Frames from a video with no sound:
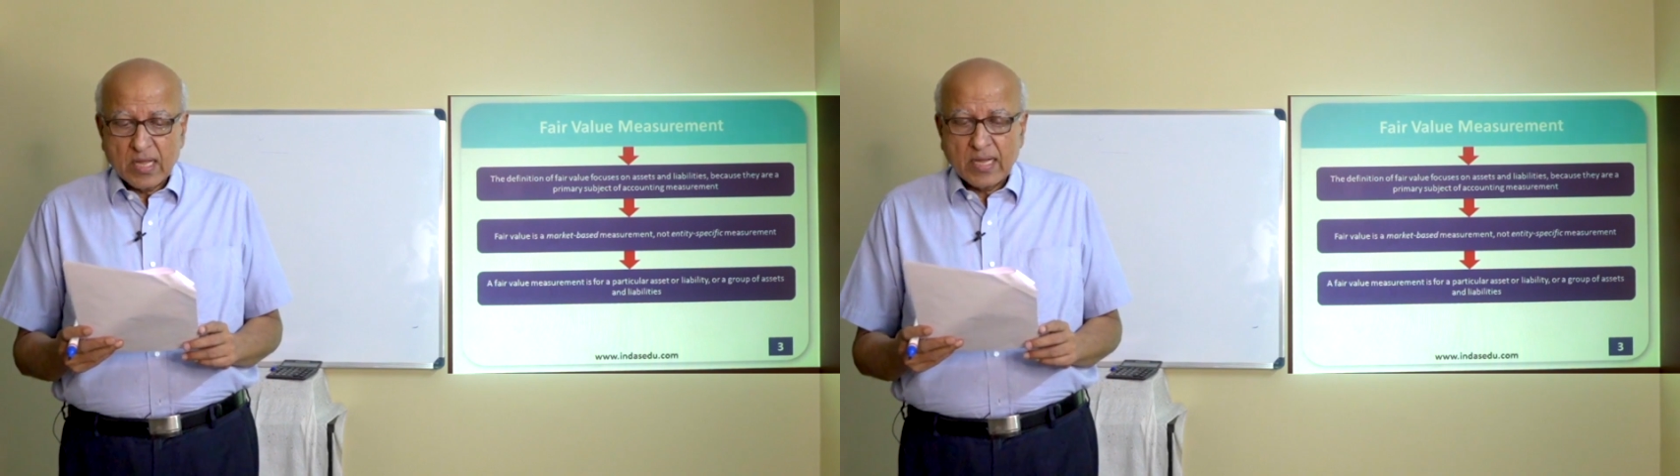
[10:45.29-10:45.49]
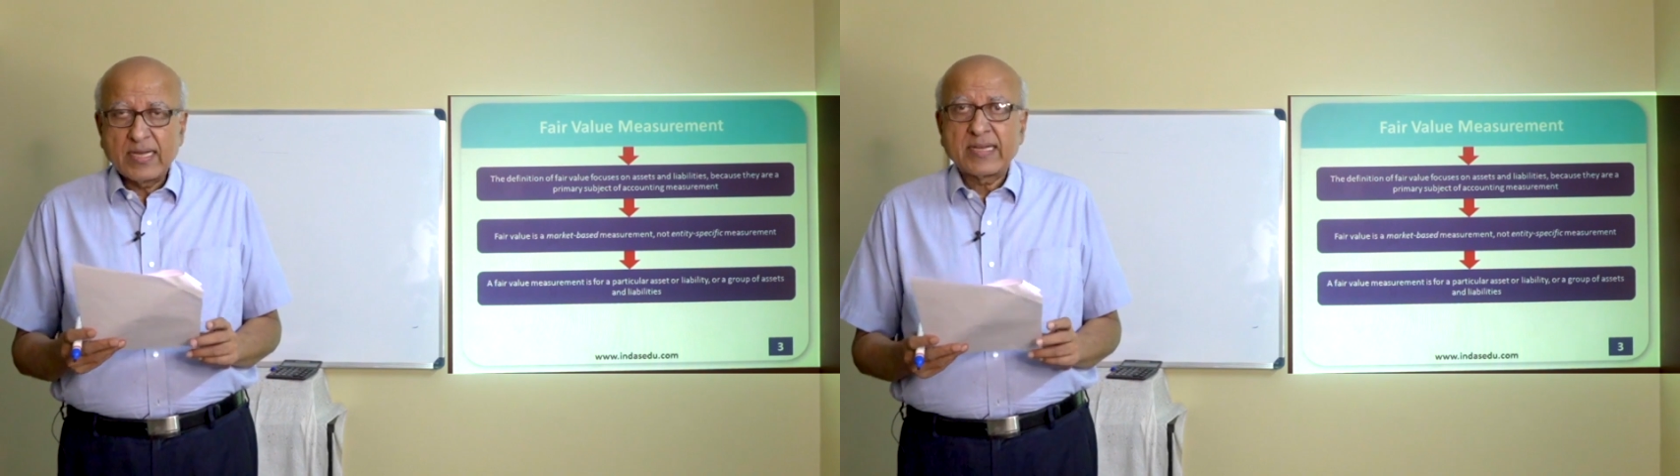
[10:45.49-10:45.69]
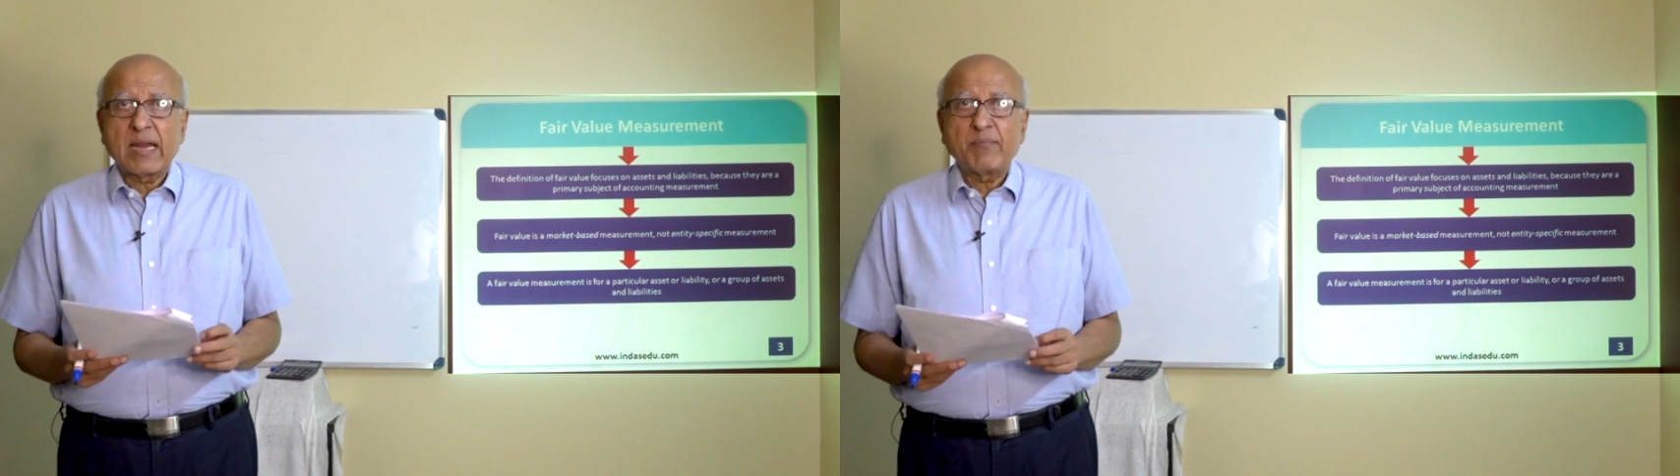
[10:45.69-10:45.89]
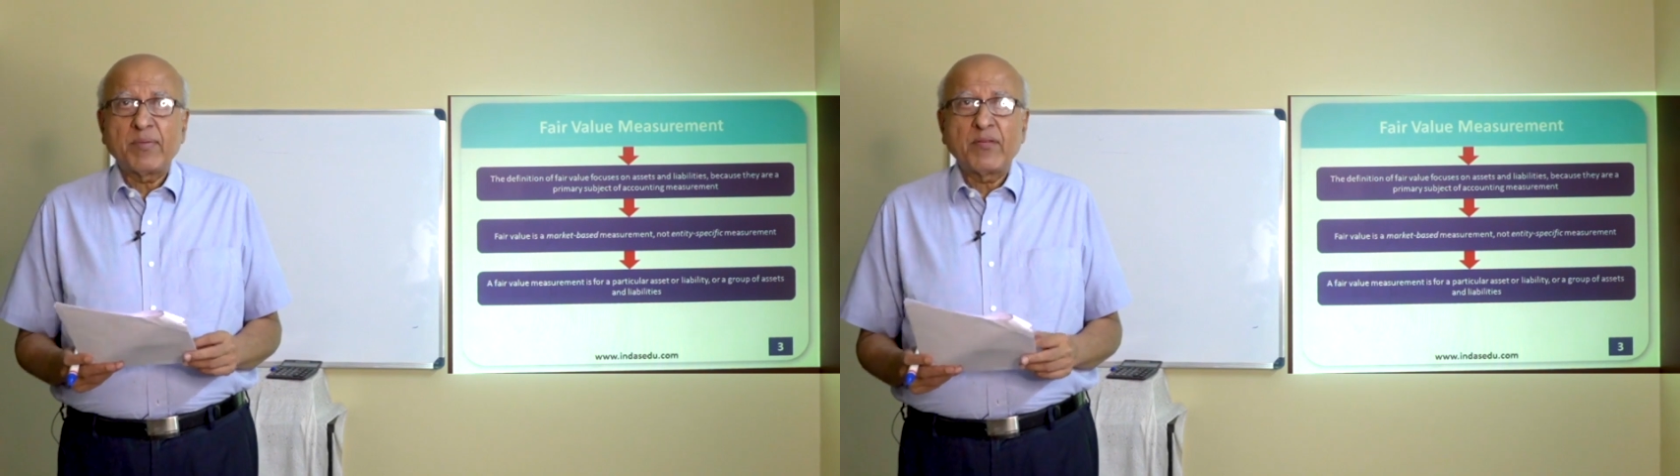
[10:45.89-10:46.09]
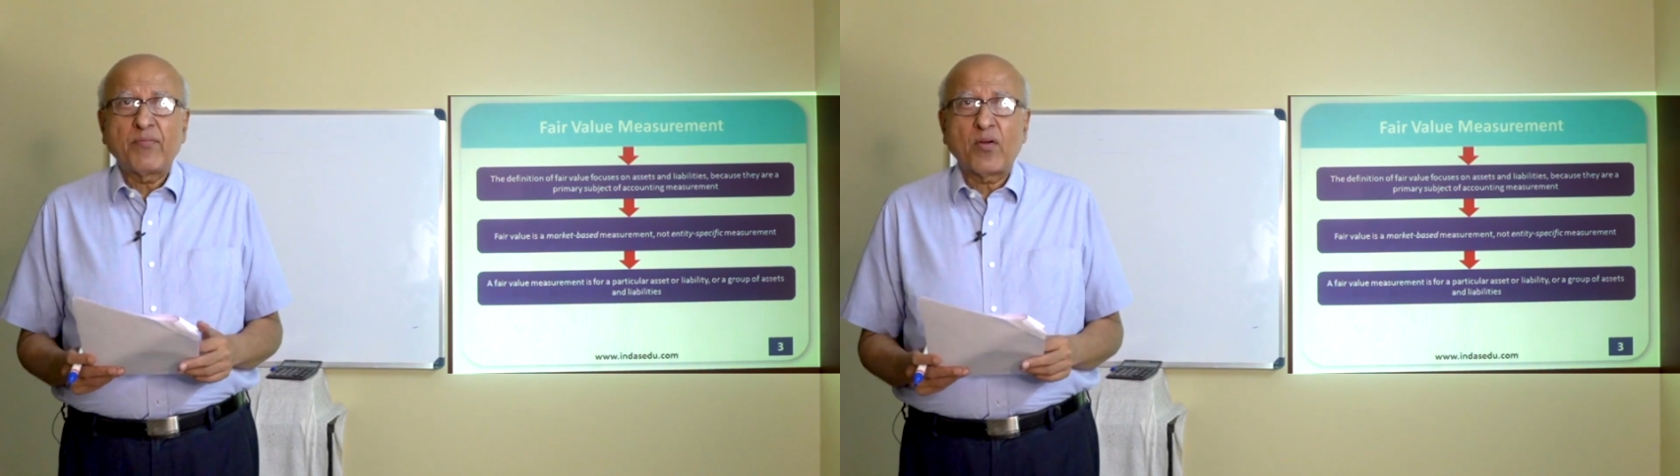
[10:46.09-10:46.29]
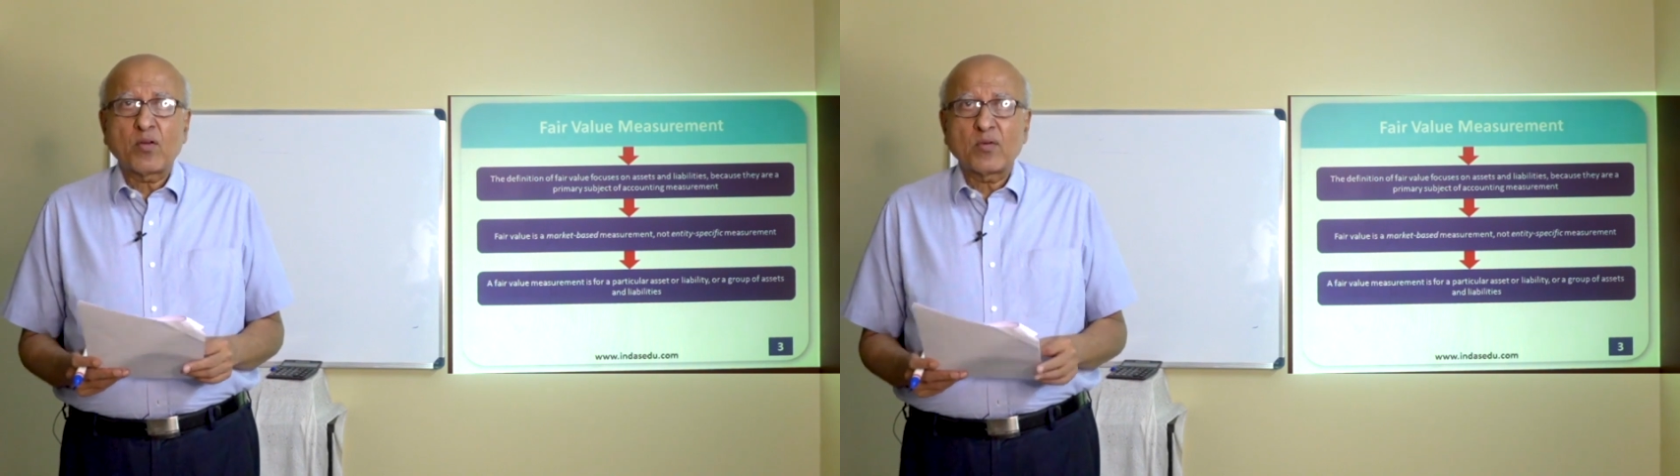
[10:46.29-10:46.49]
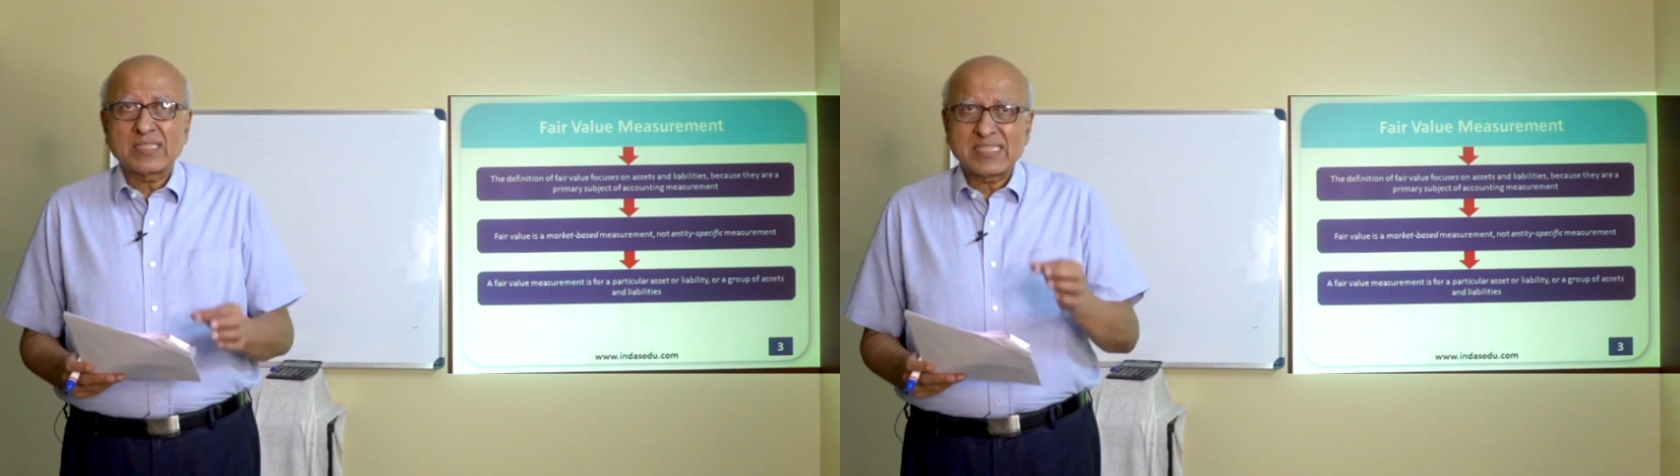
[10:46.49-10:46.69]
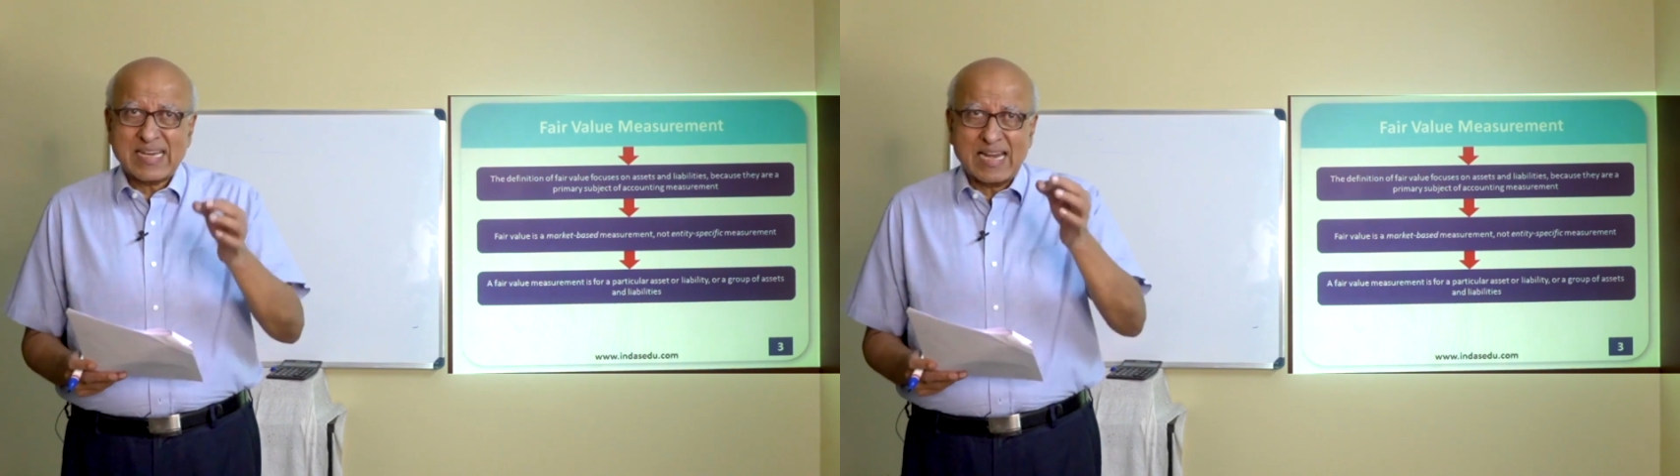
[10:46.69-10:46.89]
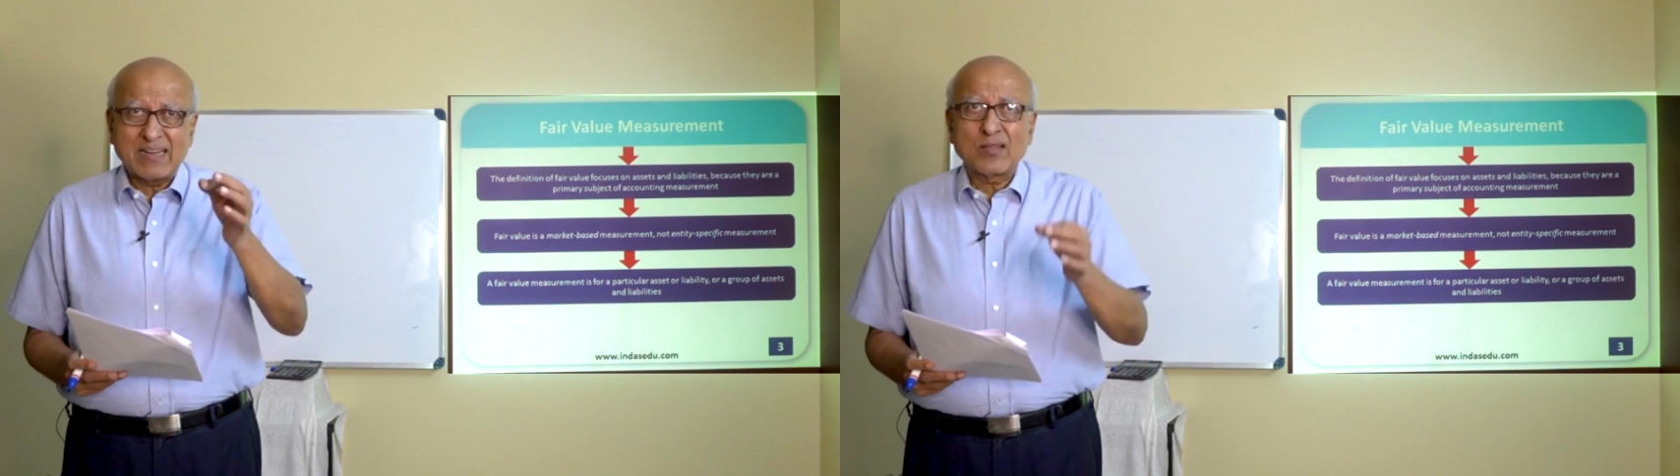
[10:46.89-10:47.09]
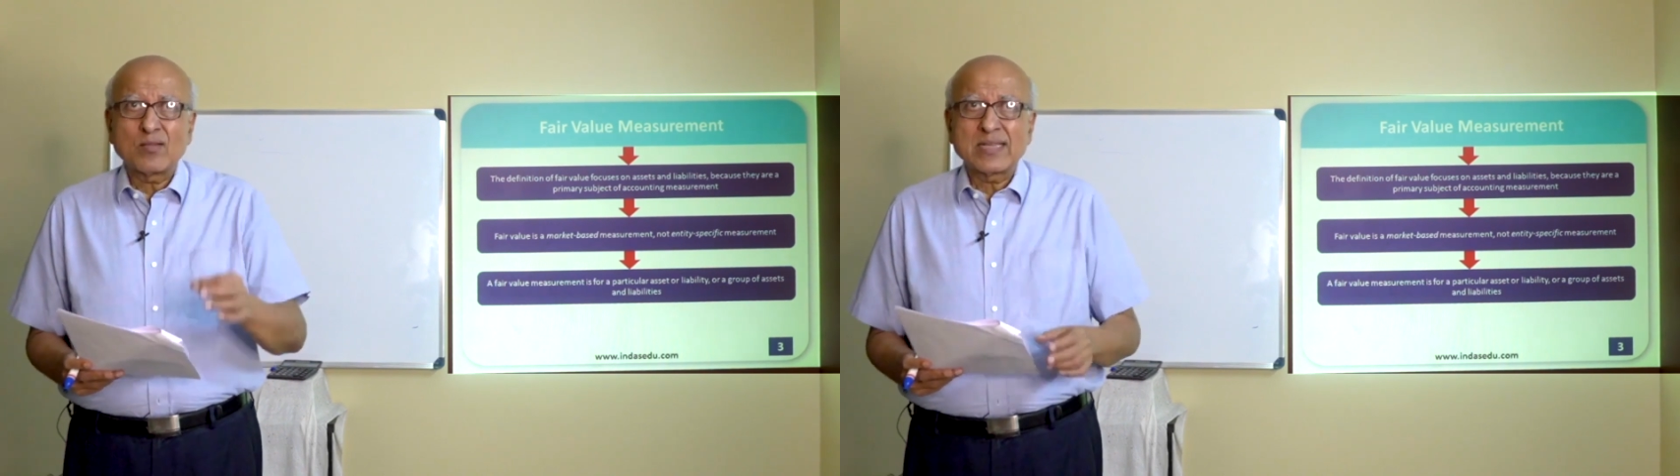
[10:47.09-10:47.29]
it can be for one
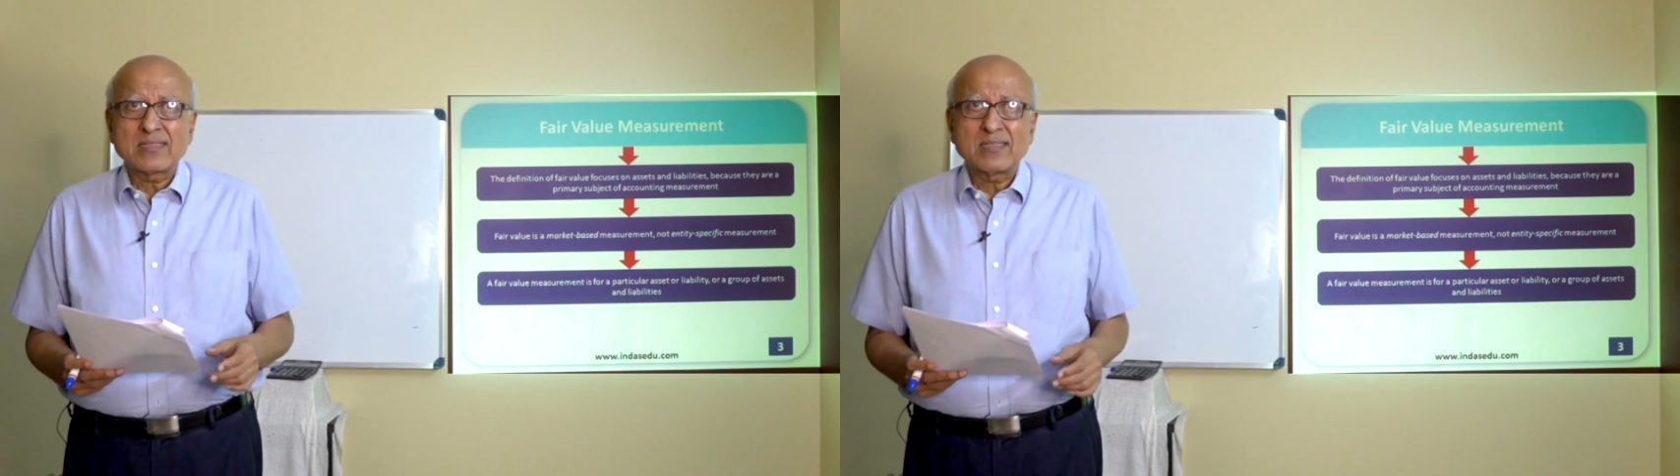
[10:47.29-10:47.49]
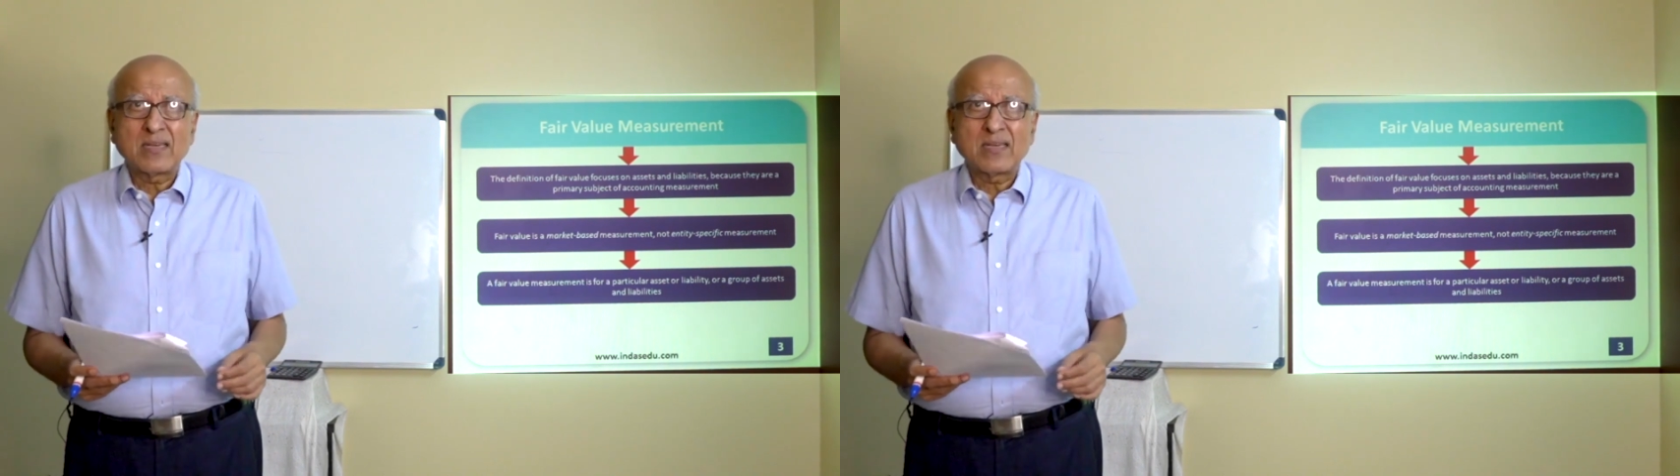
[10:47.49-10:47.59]
standalone asset,